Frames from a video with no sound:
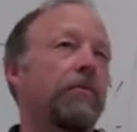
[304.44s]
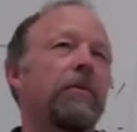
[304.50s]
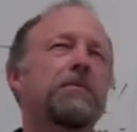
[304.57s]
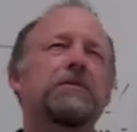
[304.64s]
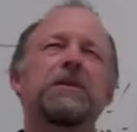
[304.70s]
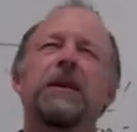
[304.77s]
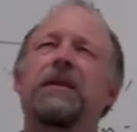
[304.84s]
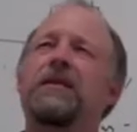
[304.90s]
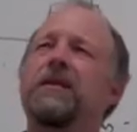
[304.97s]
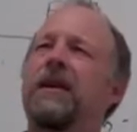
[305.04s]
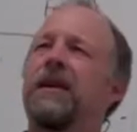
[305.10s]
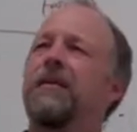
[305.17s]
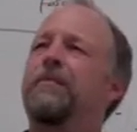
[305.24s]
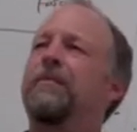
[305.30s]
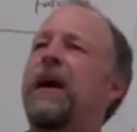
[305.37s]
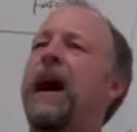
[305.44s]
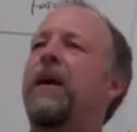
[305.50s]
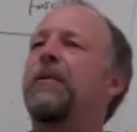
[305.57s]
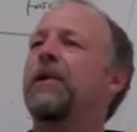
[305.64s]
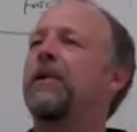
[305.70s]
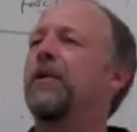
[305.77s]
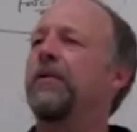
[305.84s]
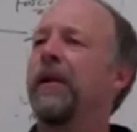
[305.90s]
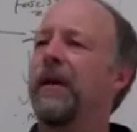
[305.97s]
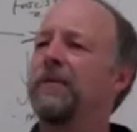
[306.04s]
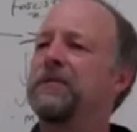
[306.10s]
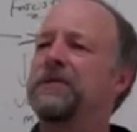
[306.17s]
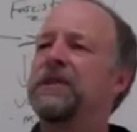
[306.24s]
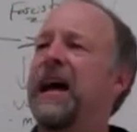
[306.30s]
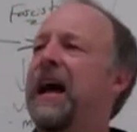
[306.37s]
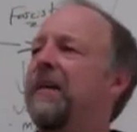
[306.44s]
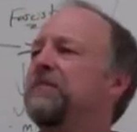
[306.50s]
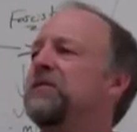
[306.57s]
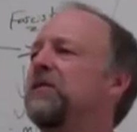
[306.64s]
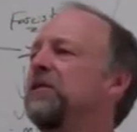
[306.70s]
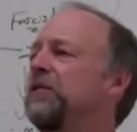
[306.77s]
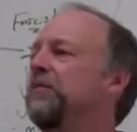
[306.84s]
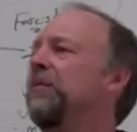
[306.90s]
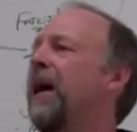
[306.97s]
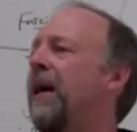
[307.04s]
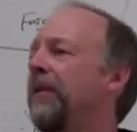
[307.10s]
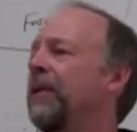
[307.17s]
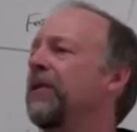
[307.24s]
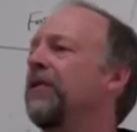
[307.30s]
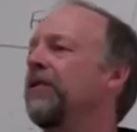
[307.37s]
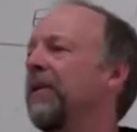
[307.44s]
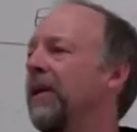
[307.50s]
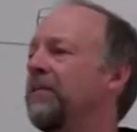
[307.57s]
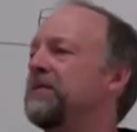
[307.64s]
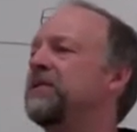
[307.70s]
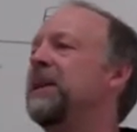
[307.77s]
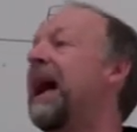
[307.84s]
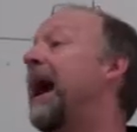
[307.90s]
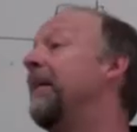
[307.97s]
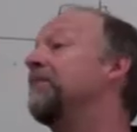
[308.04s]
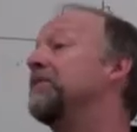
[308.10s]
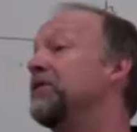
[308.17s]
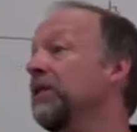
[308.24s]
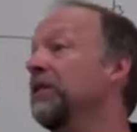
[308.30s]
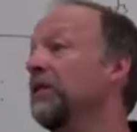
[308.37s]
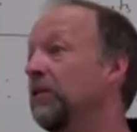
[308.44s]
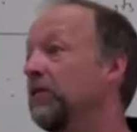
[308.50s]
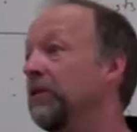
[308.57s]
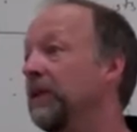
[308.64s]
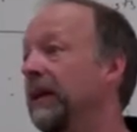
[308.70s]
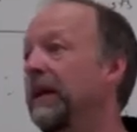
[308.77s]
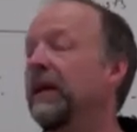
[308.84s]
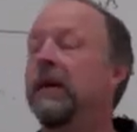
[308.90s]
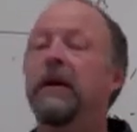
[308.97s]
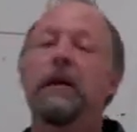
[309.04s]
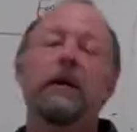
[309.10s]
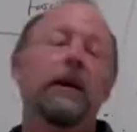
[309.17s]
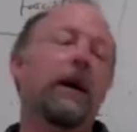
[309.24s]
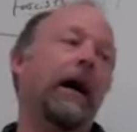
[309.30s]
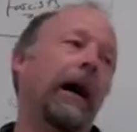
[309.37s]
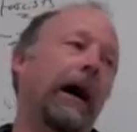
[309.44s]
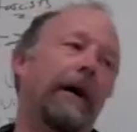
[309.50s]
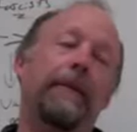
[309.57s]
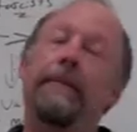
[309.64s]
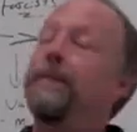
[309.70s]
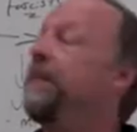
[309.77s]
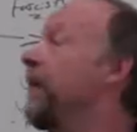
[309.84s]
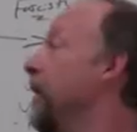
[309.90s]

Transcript: what was it, uh, power corrupts, absolute power corrupts absolutely. Um,